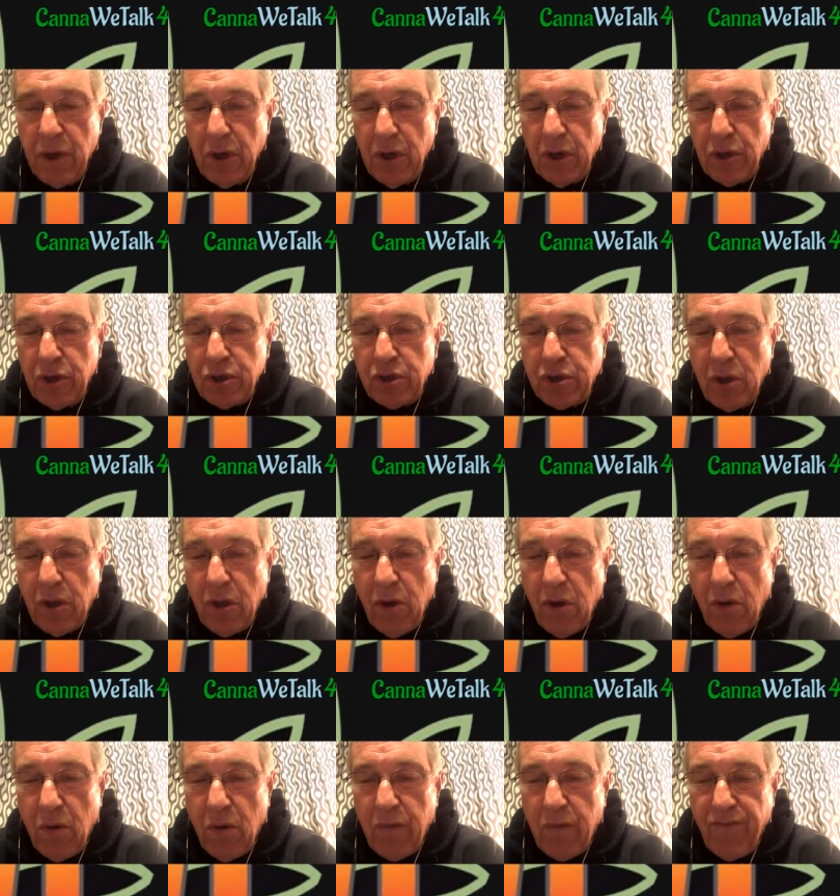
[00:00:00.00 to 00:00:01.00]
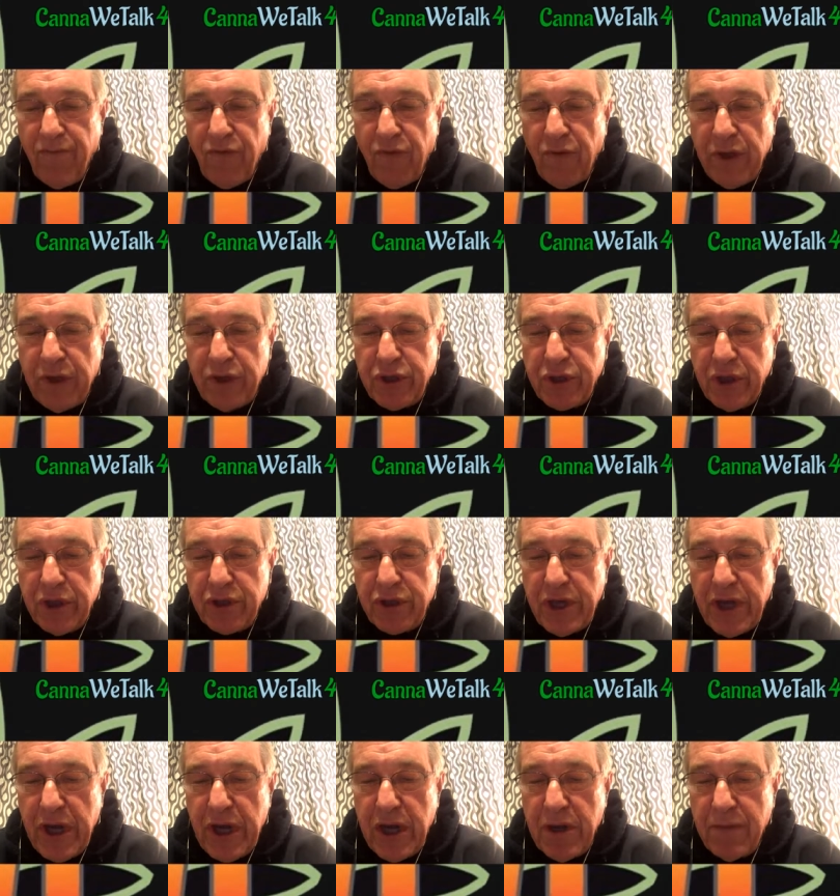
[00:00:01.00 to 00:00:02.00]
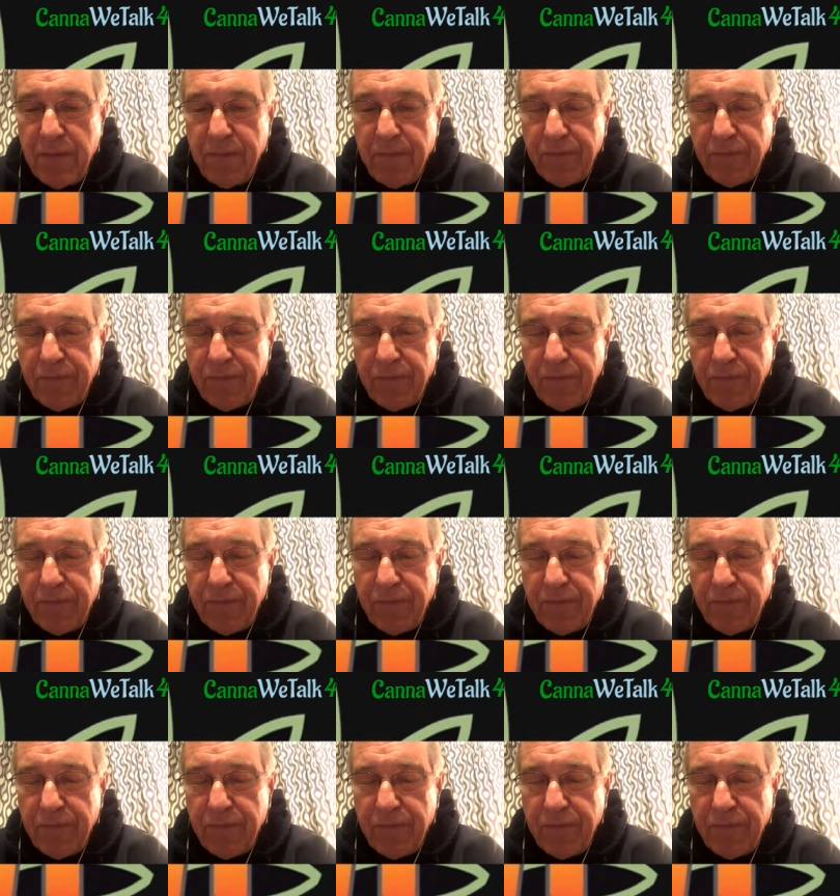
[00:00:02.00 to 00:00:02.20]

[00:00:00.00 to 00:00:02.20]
So, for instance, and